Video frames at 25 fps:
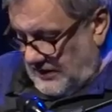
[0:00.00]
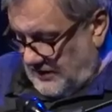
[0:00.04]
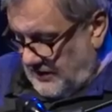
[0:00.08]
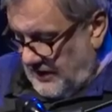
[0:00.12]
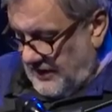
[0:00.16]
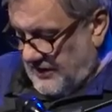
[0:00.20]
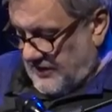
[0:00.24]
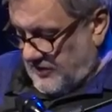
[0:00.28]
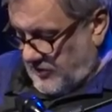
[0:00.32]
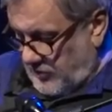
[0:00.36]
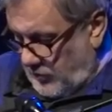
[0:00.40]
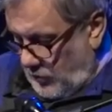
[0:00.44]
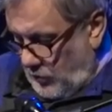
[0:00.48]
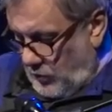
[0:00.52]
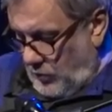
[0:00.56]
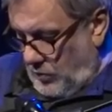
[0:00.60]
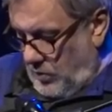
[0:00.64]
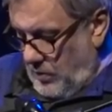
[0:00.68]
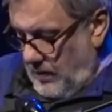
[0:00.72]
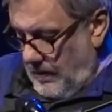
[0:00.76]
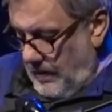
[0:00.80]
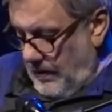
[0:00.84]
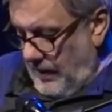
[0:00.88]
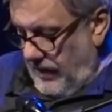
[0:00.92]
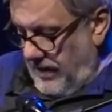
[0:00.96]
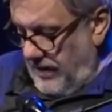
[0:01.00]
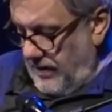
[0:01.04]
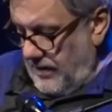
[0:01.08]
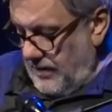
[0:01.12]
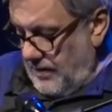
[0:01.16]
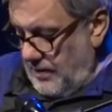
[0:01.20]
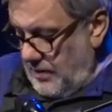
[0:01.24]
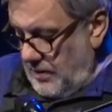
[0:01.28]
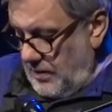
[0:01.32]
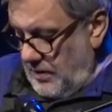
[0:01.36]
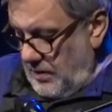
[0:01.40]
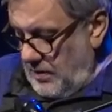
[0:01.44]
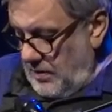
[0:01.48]
that is true.
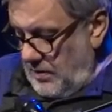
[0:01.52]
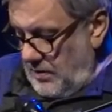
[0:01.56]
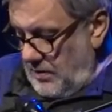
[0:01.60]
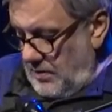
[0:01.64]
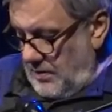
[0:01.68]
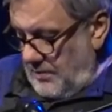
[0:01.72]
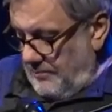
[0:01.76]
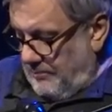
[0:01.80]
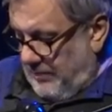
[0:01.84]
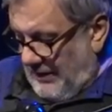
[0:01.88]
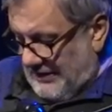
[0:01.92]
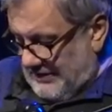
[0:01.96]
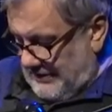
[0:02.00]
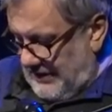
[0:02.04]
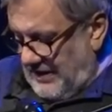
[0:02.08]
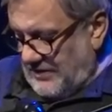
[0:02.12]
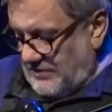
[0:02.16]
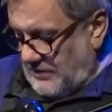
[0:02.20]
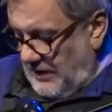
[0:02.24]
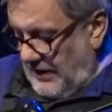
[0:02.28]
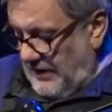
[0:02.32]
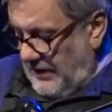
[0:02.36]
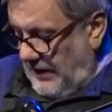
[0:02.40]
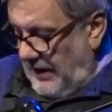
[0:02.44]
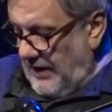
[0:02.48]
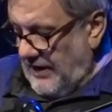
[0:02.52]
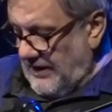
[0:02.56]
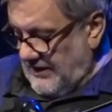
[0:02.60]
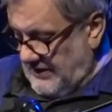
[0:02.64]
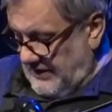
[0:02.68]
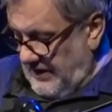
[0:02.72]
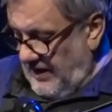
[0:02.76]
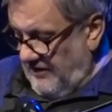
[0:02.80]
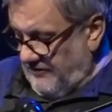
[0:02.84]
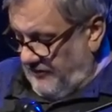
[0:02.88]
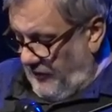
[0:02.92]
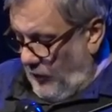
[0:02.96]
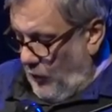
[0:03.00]
But in the
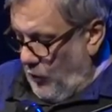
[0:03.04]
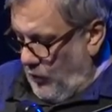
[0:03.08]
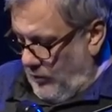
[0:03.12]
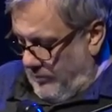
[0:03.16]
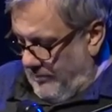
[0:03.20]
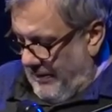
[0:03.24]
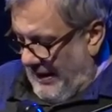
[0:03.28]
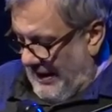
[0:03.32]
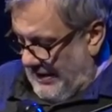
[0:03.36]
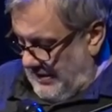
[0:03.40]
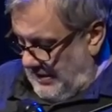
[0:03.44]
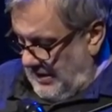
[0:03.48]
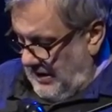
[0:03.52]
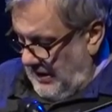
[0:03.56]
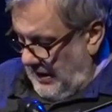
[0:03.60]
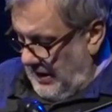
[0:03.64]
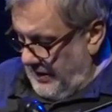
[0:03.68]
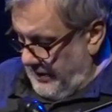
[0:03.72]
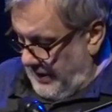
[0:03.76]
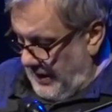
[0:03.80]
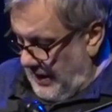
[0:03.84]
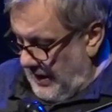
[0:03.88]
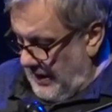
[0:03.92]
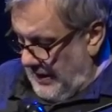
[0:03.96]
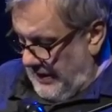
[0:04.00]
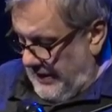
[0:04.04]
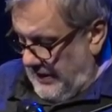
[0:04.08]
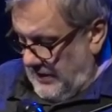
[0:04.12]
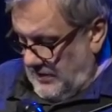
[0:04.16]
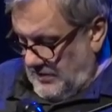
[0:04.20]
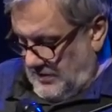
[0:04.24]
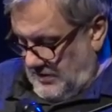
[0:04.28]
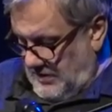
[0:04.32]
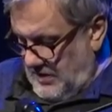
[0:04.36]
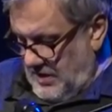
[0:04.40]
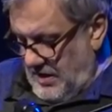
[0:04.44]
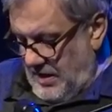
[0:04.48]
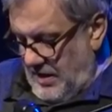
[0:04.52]
case evoked by Hannah
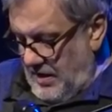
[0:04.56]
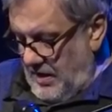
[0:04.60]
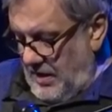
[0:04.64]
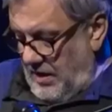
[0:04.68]
Arendt,